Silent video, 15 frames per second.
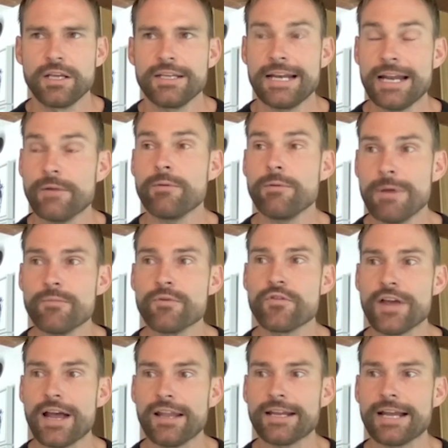I remember
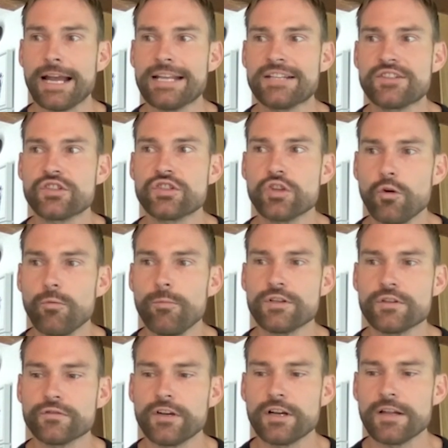that, like, I had so
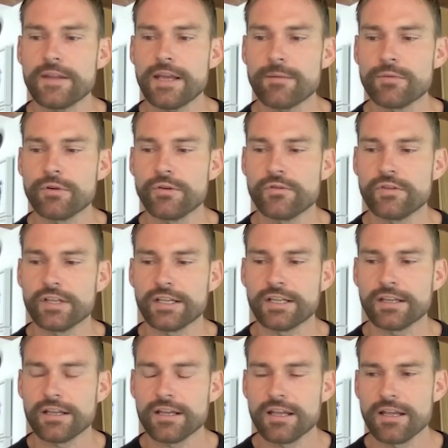much fun in that
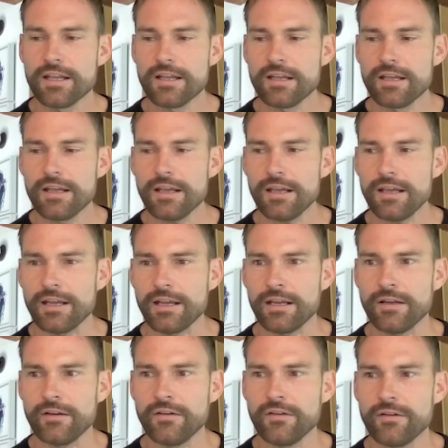movie.
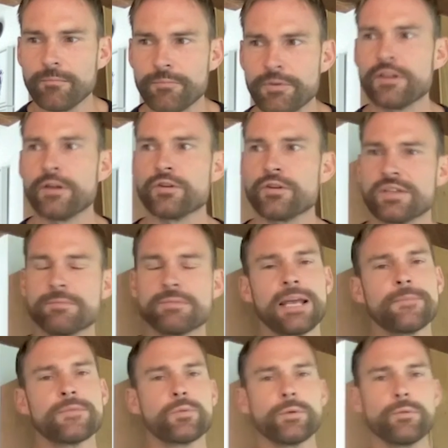But there are
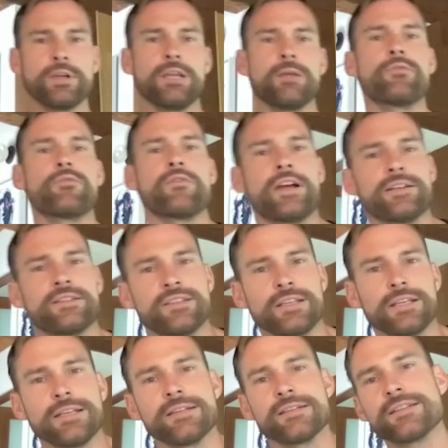sometimes we would improvise
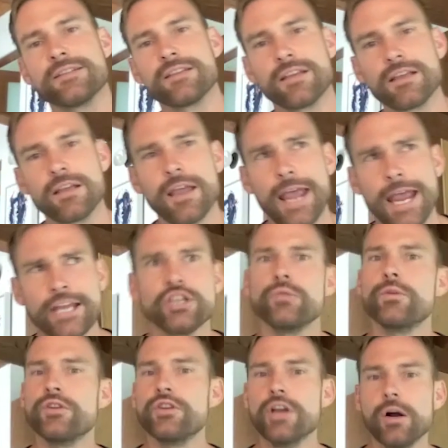scenes and you
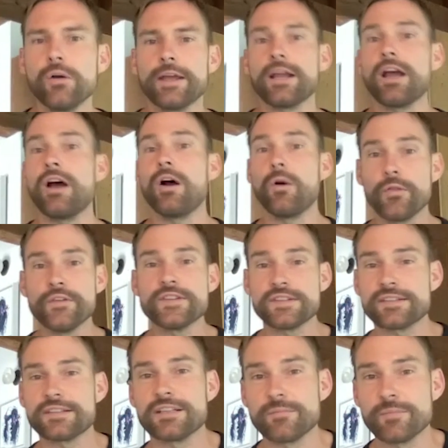would know like, oh, this
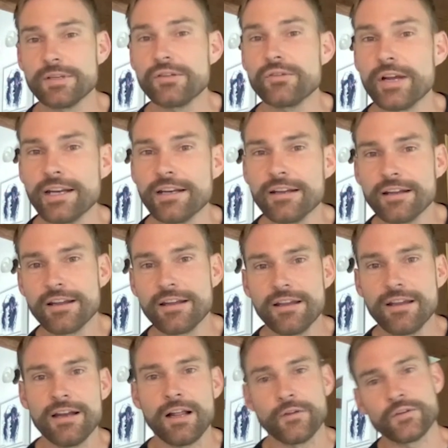is going to be great.
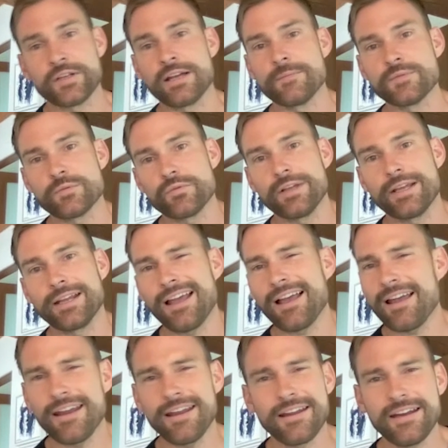And other times we were like,
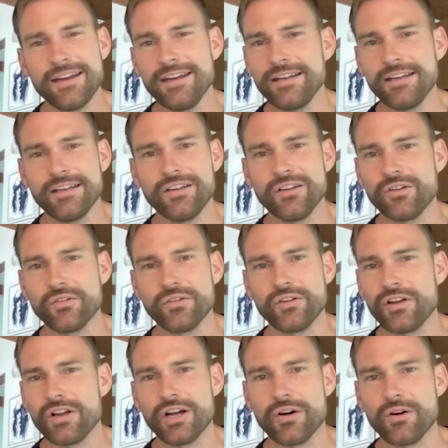I don't
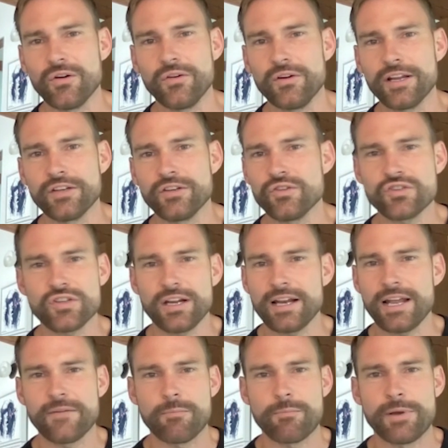know. And usually I'd
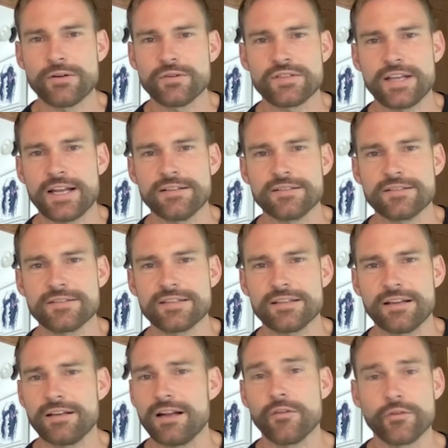have a better sense
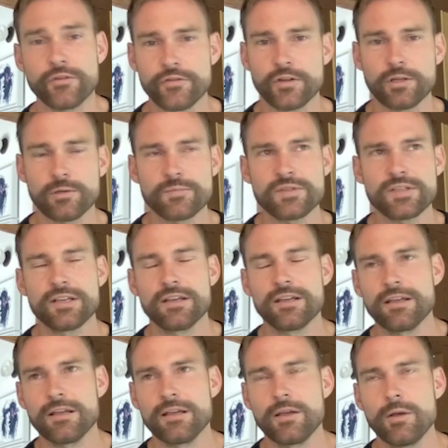on other films.
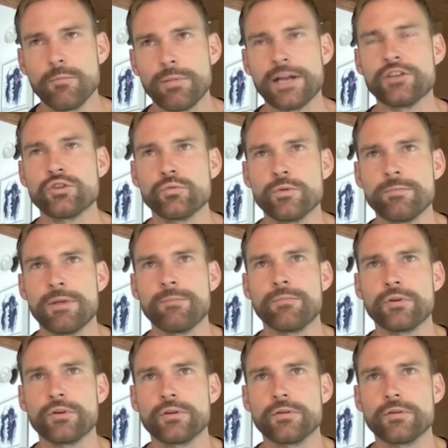But I do
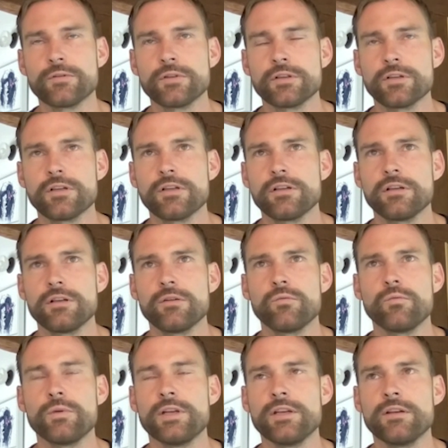remember
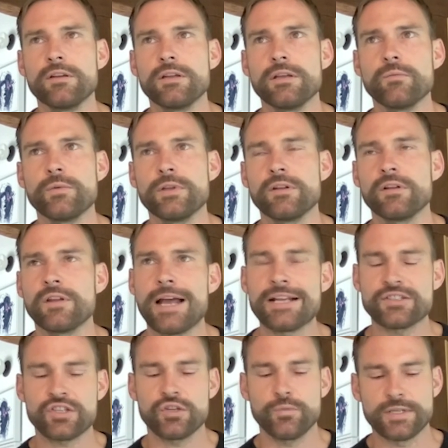when the
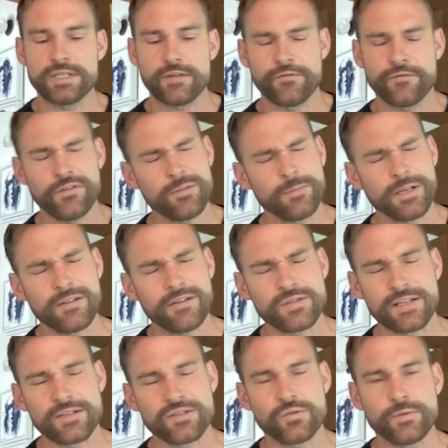last 2 weeks of filming, I think it was
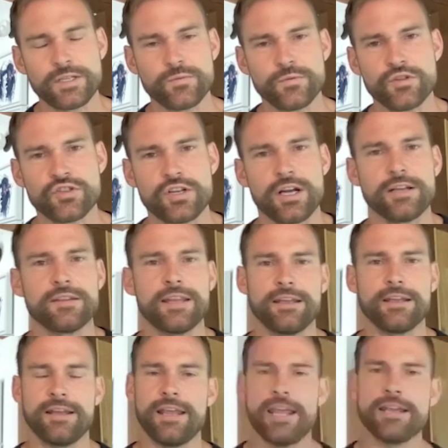the last 2 weeks, we shot
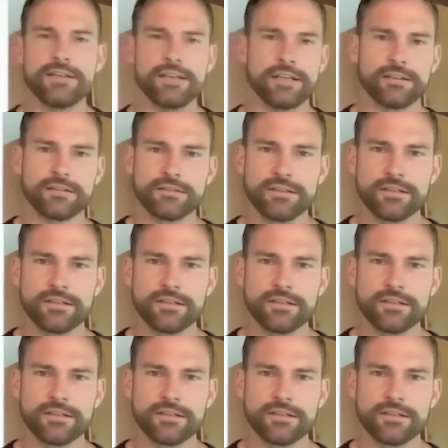that ending.